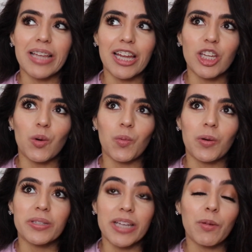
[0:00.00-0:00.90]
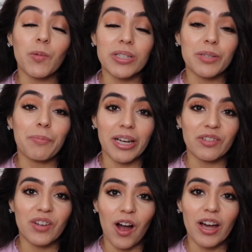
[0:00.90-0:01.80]
Samuel Samuel was a man
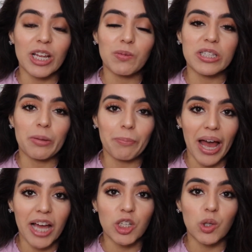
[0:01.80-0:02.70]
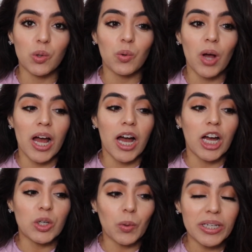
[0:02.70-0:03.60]
of God. He was a man who
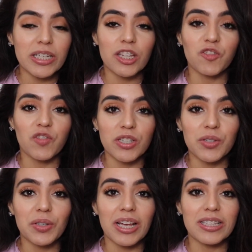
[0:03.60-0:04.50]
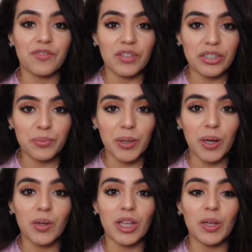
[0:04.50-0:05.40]
anointed the first two kings of
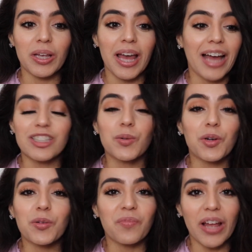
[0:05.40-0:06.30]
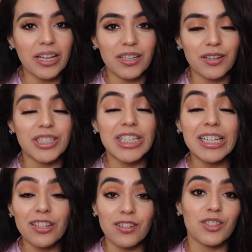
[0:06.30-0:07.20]
Israel. He so her vain, her
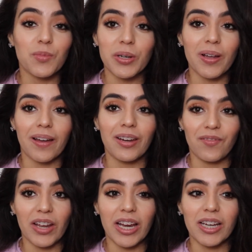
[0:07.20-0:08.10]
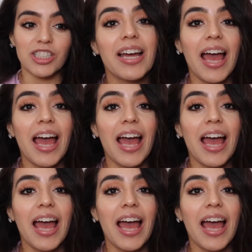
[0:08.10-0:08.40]
tears were not in vain.